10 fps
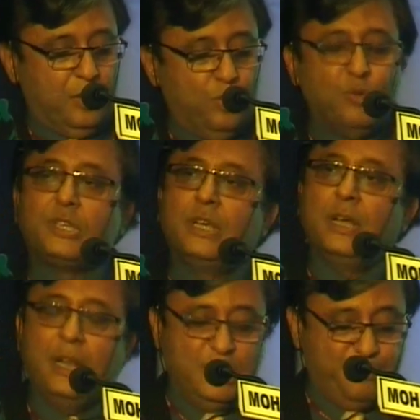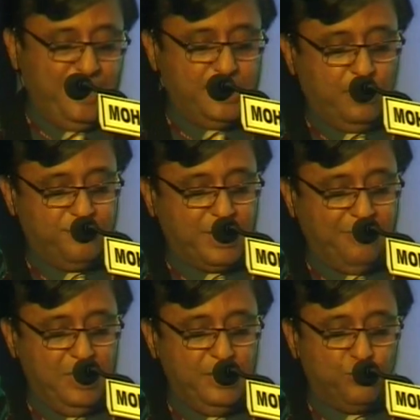No single aspect of
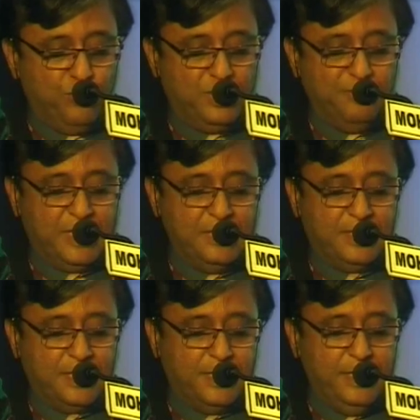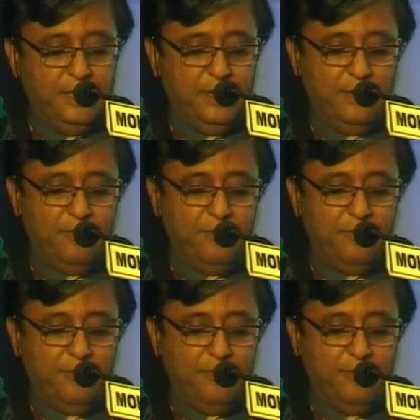travel and tourism can succeed